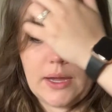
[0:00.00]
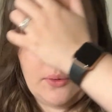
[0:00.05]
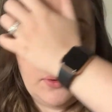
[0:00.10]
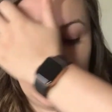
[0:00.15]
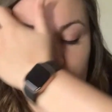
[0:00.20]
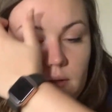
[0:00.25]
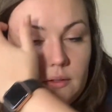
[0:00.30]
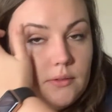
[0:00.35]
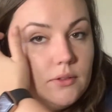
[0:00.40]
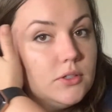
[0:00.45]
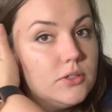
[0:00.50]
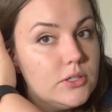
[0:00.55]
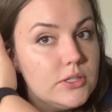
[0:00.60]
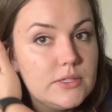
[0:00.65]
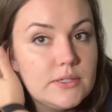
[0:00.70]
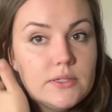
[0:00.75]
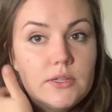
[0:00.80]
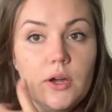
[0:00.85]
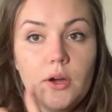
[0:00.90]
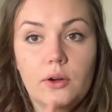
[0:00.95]
way you
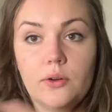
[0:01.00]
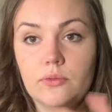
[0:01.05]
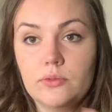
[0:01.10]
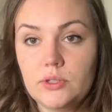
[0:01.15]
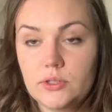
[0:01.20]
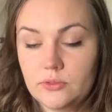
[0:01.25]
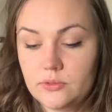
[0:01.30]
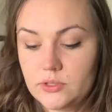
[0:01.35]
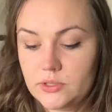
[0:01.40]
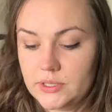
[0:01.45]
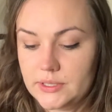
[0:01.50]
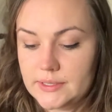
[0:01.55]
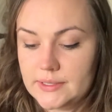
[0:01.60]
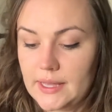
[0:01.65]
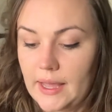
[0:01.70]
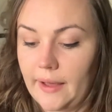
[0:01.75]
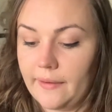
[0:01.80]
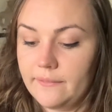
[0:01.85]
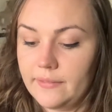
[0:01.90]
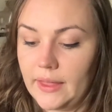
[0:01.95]
just know, you just
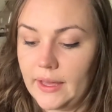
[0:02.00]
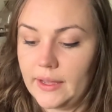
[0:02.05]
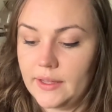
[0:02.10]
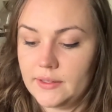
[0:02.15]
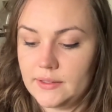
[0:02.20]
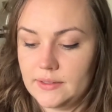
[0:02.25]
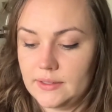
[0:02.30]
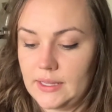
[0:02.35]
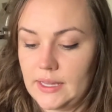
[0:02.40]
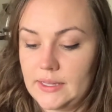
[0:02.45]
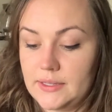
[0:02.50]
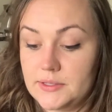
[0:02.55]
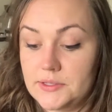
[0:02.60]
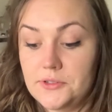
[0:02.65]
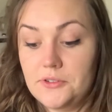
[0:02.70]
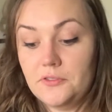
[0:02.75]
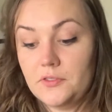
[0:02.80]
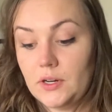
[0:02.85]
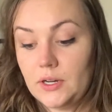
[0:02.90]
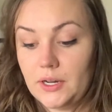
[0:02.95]
have that in case
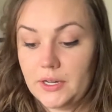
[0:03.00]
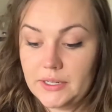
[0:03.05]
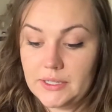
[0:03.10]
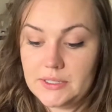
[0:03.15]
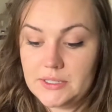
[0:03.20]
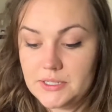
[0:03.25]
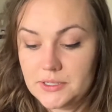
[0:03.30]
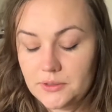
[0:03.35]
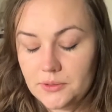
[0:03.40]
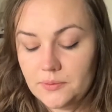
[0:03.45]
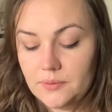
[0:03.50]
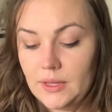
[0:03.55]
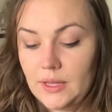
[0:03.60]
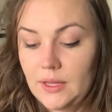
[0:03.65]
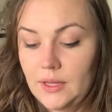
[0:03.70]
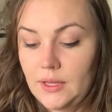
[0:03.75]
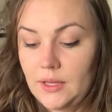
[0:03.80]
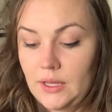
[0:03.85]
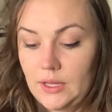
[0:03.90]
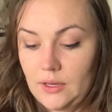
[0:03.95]
you forgot it too.
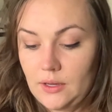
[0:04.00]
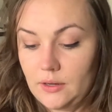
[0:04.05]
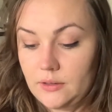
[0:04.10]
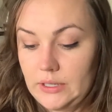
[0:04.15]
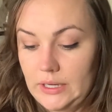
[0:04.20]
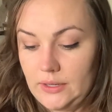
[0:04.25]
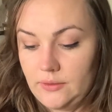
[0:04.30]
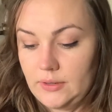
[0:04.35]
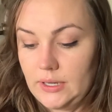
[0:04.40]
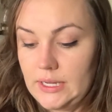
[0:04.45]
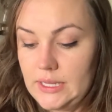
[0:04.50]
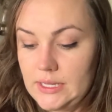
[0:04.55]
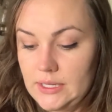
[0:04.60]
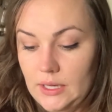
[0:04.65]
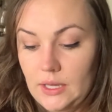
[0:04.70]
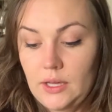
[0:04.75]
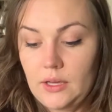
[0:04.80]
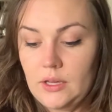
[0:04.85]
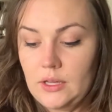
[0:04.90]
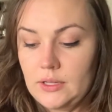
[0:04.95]
All right, ready,
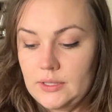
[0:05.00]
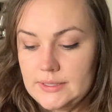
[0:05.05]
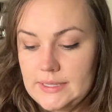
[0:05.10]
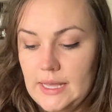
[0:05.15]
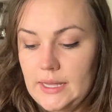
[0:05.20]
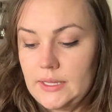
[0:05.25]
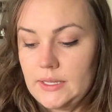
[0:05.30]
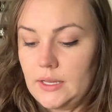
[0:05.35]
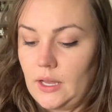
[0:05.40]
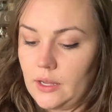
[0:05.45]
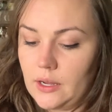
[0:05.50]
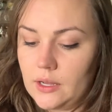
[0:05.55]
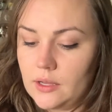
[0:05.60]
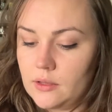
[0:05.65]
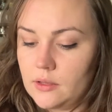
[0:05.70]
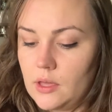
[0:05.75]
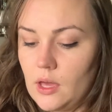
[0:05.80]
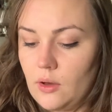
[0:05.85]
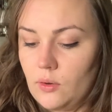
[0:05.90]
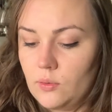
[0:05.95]
set,
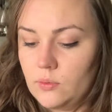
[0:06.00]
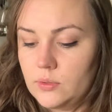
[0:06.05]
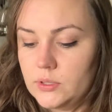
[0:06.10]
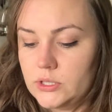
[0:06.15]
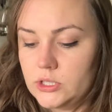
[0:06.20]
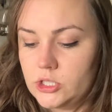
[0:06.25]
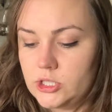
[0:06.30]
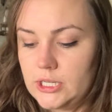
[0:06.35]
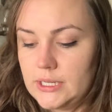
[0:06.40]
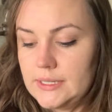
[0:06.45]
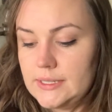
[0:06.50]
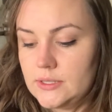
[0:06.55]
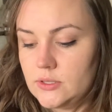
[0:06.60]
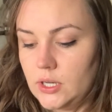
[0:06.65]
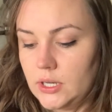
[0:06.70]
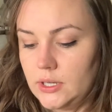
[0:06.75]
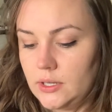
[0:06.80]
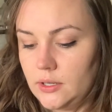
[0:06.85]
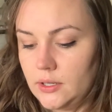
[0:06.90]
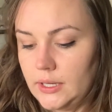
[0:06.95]
go. Cheese
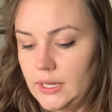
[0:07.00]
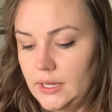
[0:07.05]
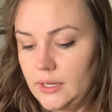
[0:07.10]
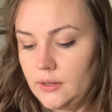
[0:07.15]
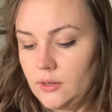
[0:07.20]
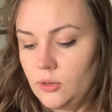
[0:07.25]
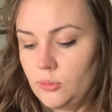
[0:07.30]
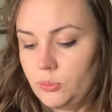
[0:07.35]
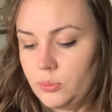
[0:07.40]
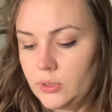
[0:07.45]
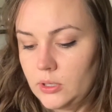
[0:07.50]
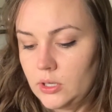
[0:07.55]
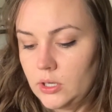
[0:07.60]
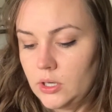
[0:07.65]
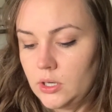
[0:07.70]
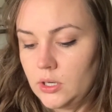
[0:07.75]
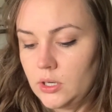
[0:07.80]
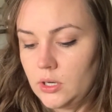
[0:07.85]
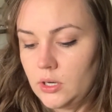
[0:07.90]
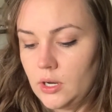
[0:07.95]
grater, can
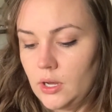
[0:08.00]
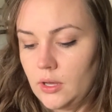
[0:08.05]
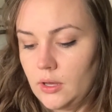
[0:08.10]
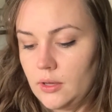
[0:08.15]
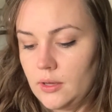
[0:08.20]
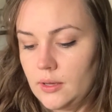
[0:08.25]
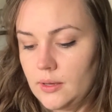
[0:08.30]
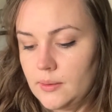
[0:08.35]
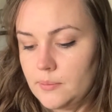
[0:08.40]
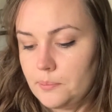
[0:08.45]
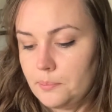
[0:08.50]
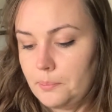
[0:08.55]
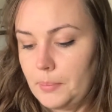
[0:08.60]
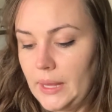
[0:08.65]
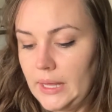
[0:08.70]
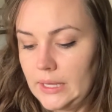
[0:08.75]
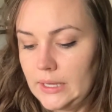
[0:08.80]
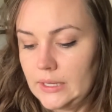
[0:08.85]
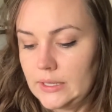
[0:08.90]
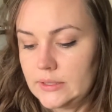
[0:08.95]
opener,
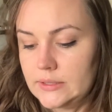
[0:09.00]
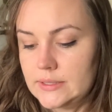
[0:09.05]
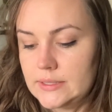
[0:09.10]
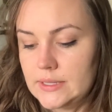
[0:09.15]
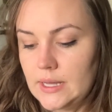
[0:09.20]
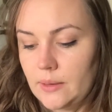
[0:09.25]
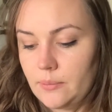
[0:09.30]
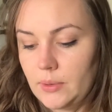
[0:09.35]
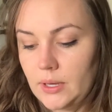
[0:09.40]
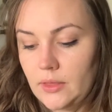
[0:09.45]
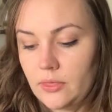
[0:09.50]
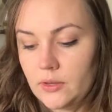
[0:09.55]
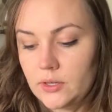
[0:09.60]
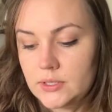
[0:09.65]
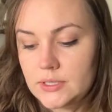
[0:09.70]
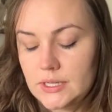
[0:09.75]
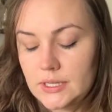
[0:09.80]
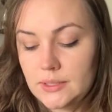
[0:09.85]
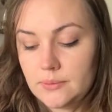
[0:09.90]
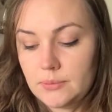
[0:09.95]
pans,
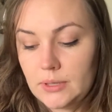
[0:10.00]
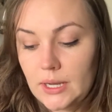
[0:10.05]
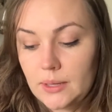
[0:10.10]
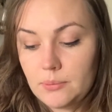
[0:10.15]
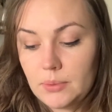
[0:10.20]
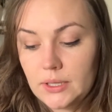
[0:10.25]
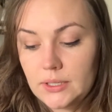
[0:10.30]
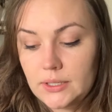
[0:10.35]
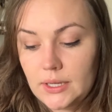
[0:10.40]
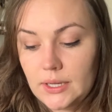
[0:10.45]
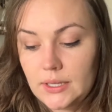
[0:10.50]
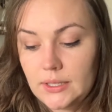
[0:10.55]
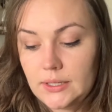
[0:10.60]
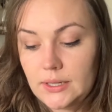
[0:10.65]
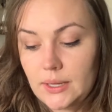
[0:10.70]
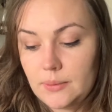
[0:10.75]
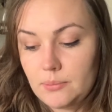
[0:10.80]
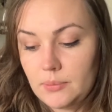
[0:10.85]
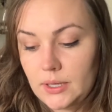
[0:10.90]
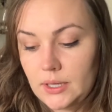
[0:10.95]
9x13,
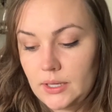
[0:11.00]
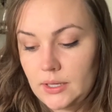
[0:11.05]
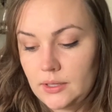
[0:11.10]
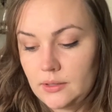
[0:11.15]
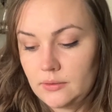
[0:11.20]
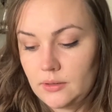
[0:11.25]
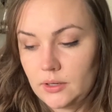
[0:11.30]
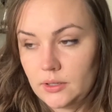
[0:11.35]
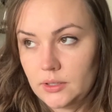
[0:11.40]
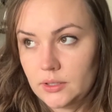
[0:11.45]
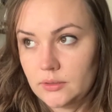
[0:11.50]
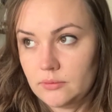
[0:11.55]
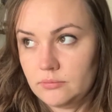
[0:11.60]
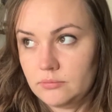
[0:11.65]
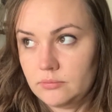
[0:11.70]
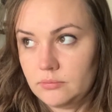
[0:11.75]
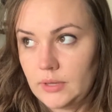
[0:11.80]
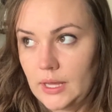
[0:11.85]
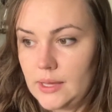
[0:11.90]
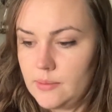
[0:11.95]
9x9,
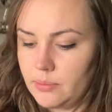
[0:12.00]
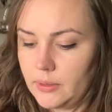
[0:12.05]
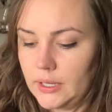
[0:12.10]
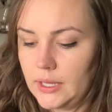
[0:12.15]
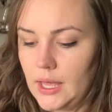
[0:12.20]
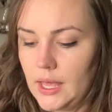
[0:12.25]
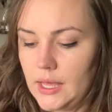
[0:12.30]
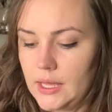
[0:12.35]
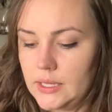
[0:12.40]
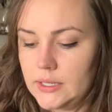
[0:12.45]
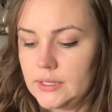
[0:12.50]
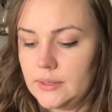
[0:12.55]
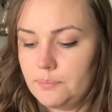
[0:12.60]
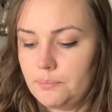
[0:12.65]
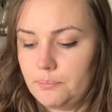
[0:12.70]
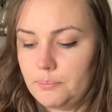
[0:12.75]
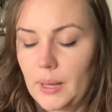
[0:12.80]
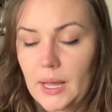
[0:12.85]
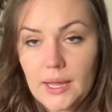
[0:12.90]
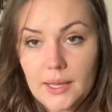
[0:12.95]
8x8 pie